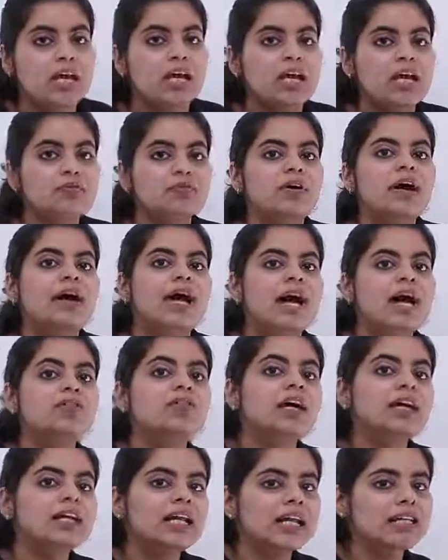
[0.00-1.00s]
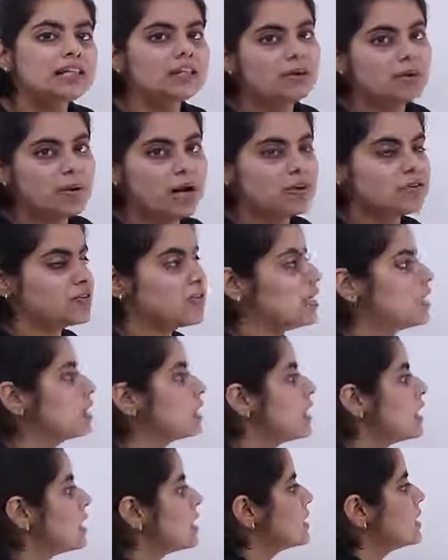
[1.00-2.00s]
If I have another matrix,
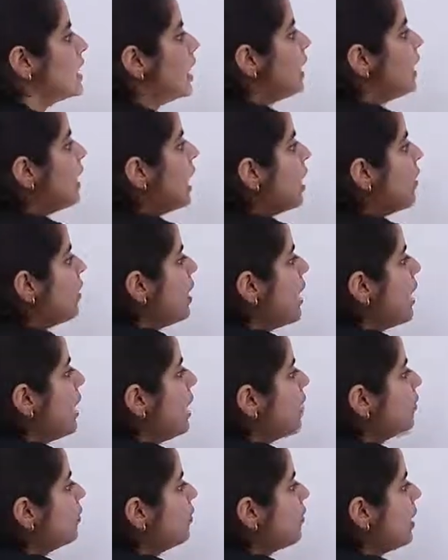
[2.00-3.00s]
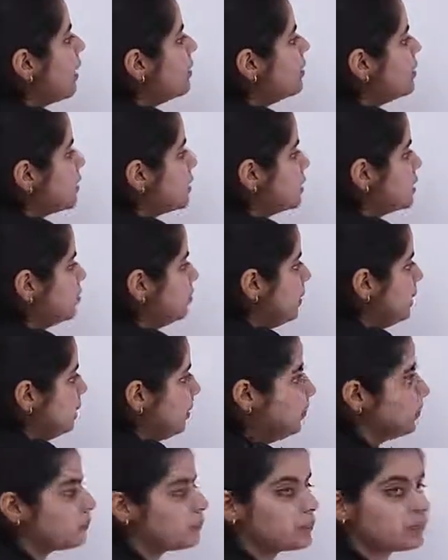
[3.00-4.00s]
say now I have a matrix
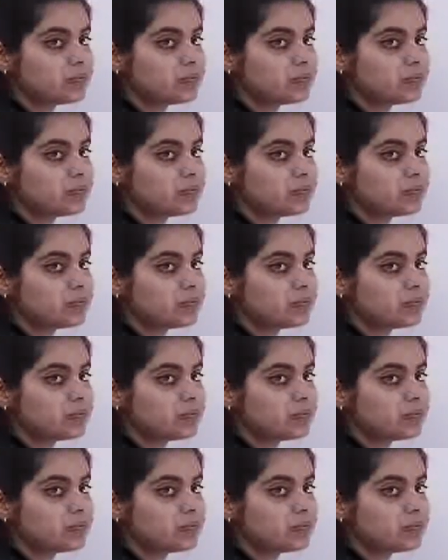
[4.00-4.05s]
B